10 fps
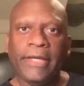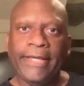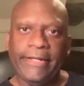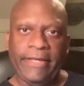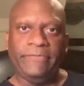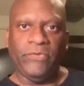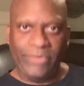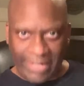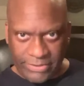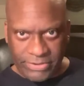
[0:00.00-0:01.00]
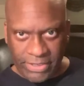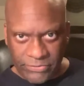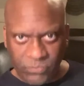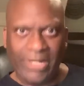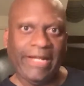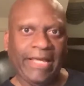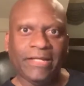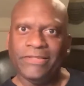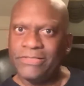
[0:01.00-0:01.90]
and Ed Moransky, his right hand at